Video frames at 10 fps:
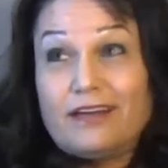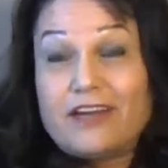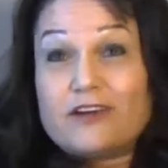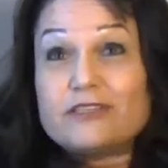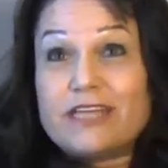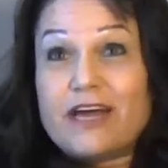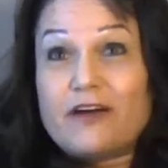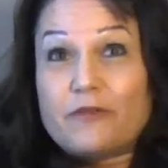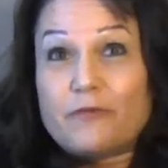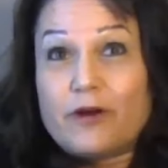Years
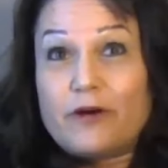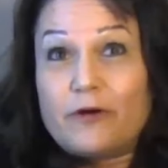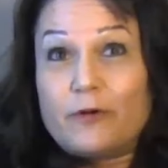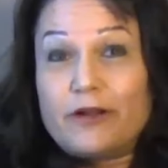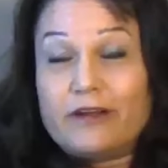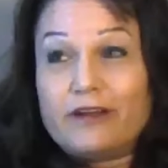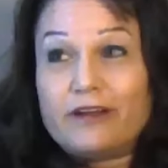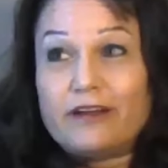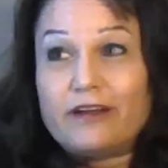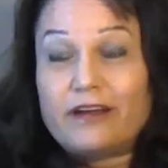down the road,
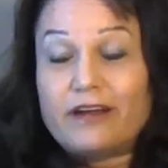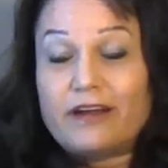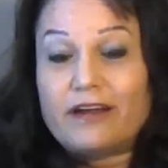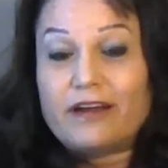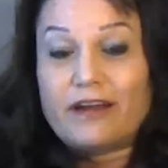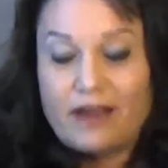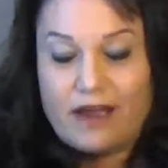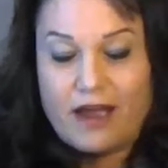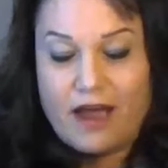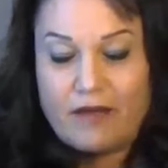
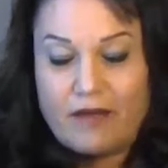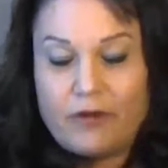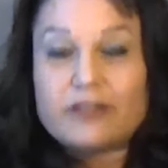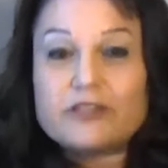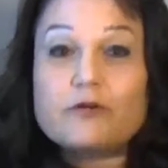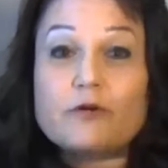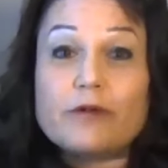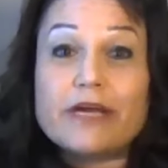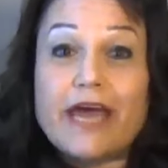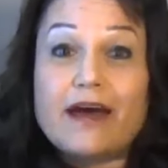I went to a
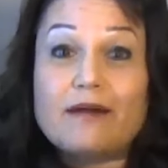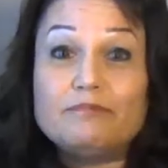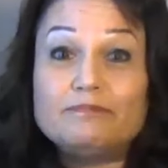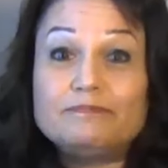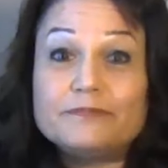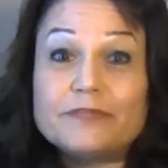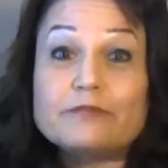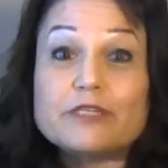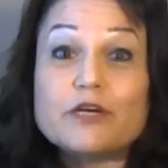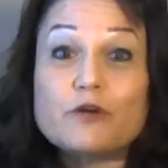rehab. It
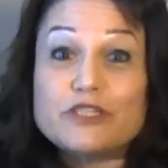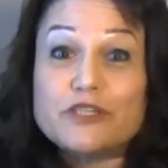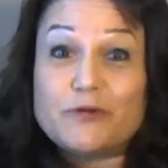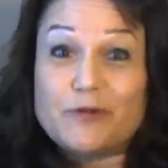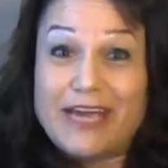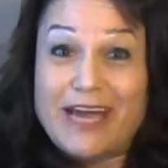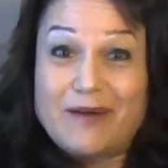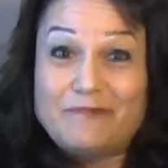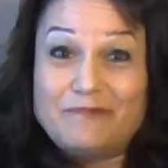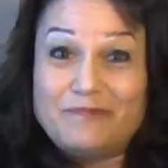was a Christian
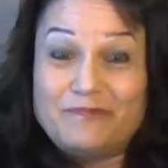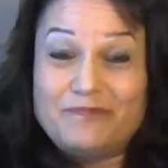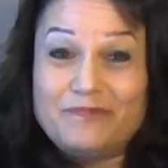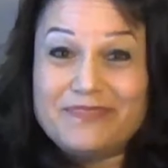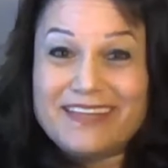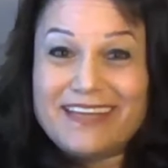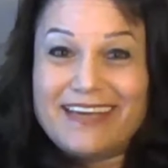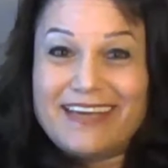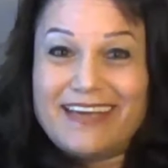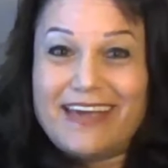rehab,
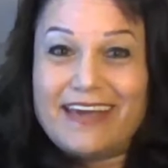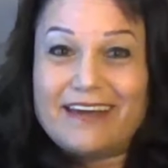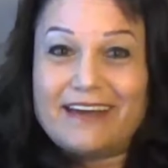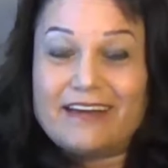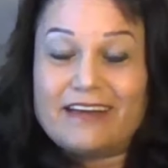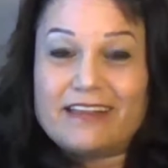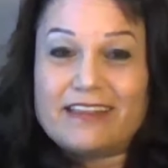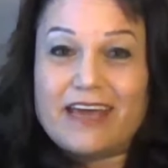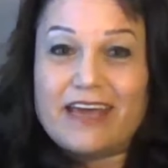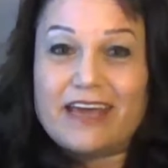and
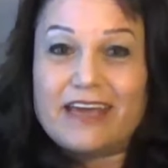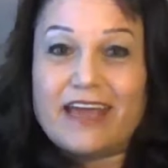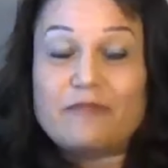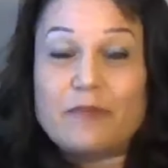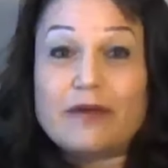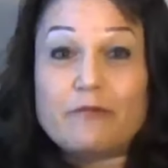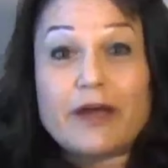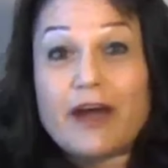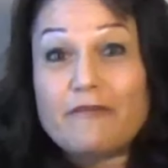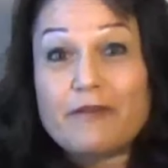they gave me a
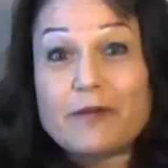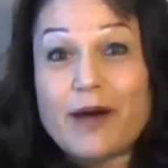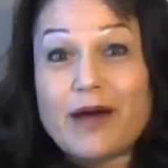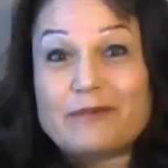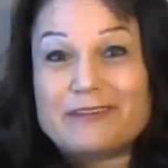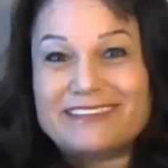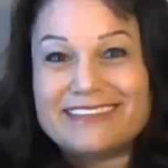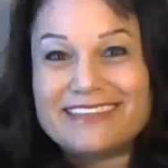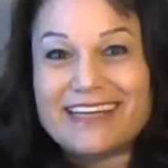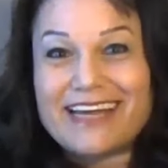recovery Bible,
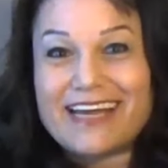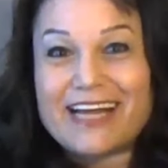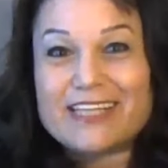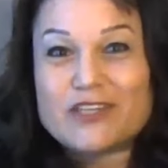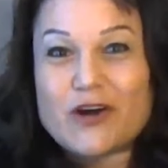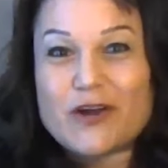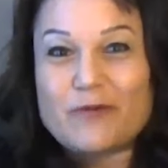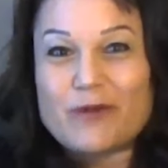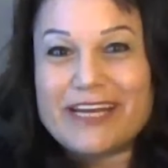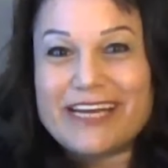and mm-hmm. I started
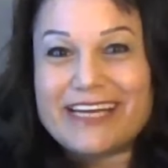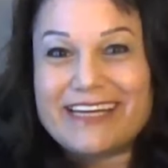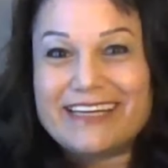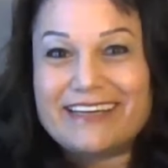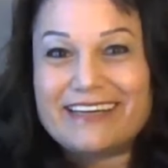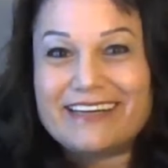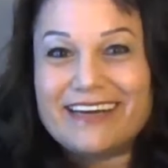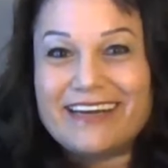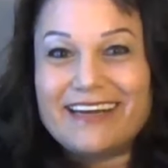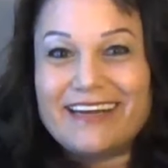reading it.
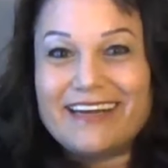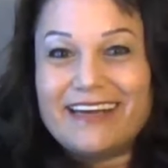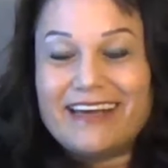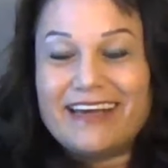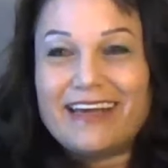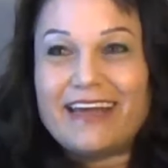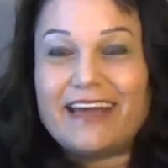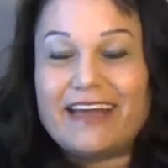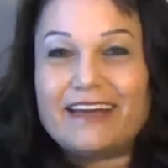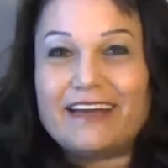
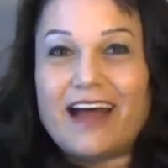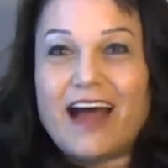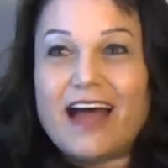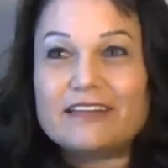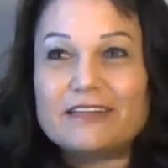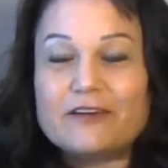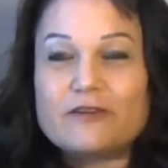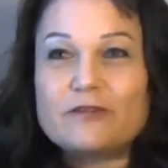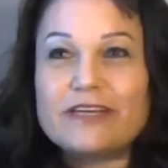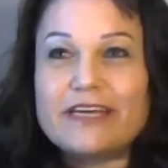And I
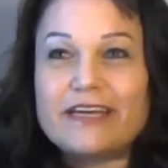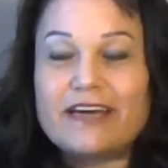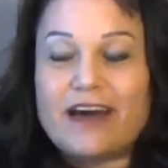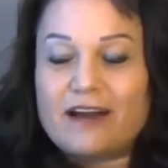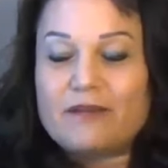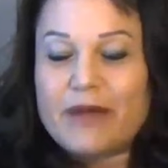literally got on